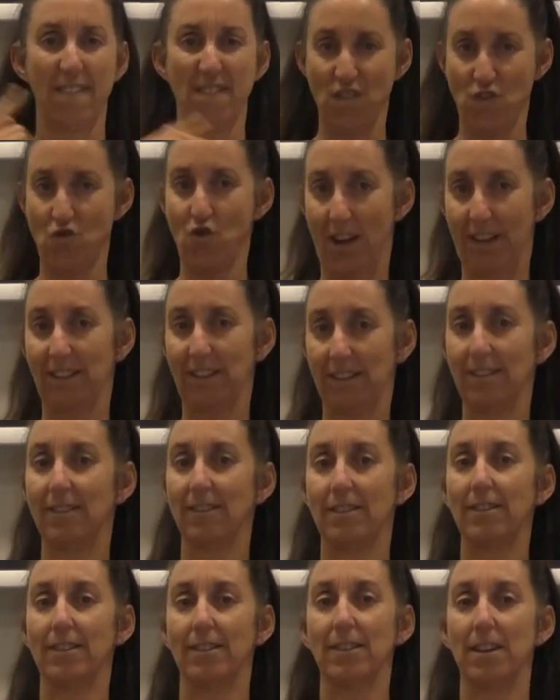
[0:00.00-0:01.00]

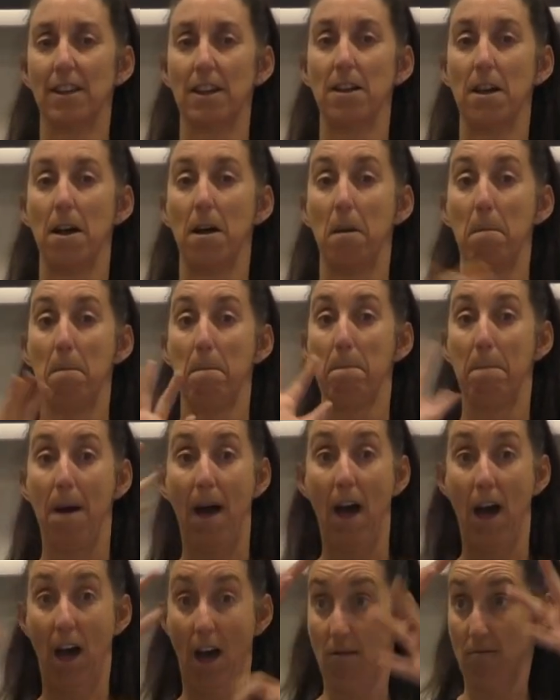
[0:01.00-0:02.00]
I know
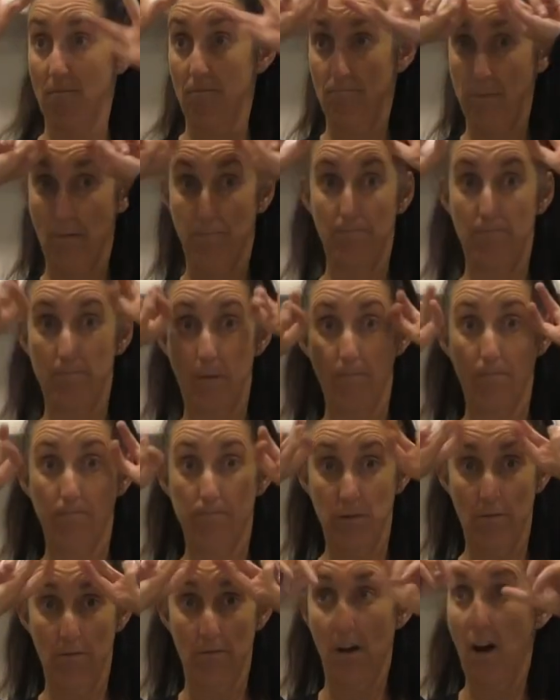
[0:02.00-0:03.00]
one person
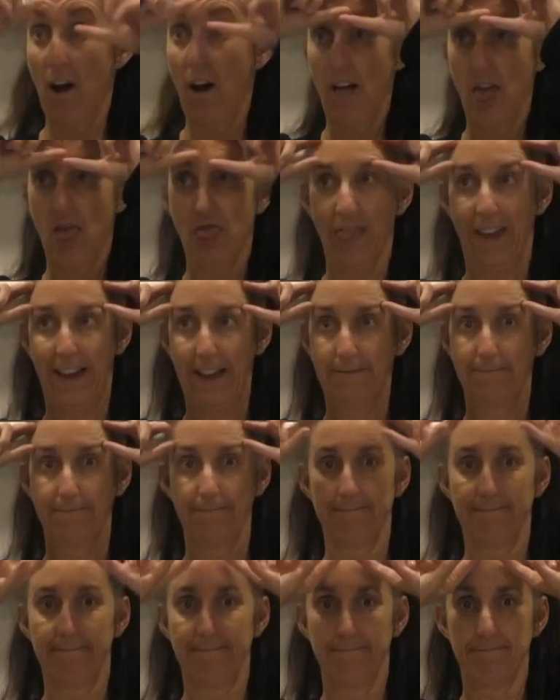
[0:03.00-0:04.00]
who had a little bit
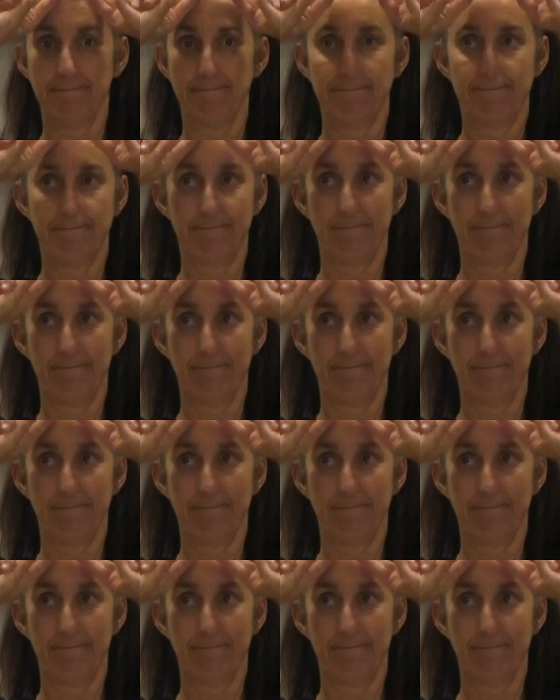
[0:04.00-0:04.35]
of treatment